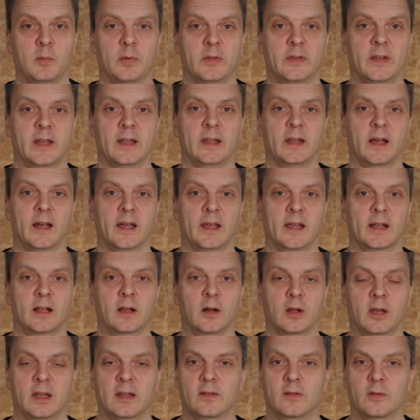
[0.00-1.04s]
but then I
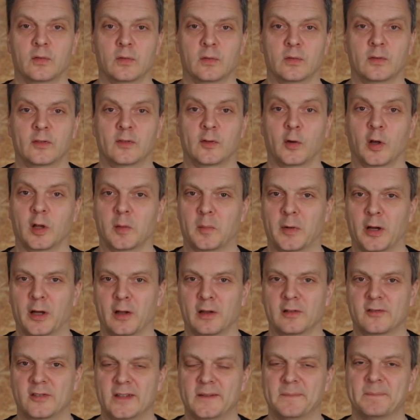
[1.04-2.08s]
got into soil
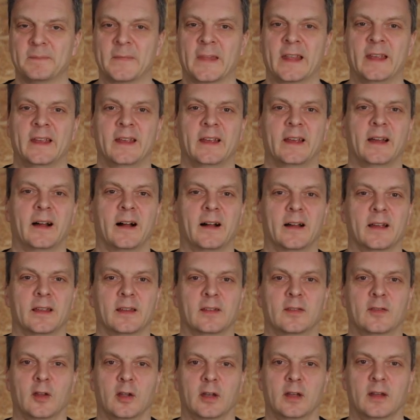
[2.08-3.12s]
biology. I
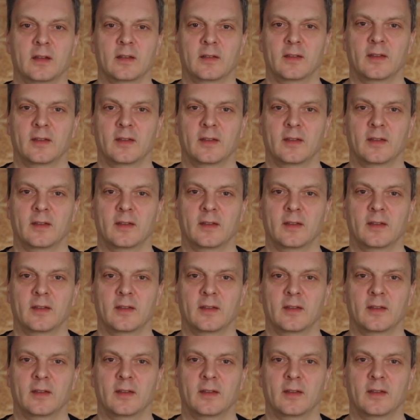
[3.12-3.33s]
studied